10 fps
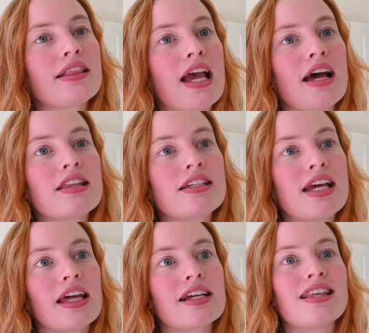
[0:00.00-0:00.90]
at the end of the
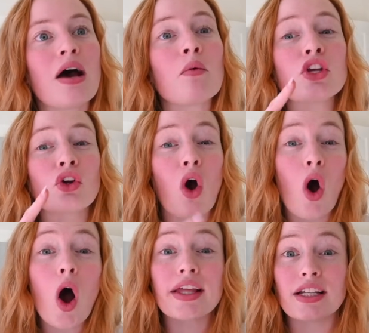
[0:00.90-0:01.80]
day like is that what your
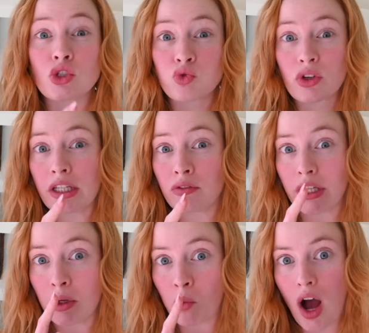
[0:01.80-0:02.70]
audience really
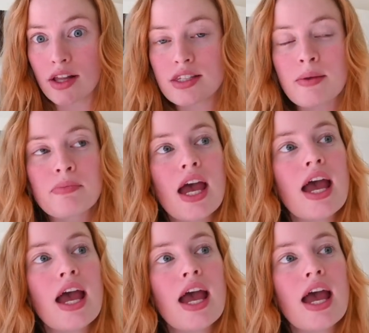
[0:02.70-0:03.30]
really wants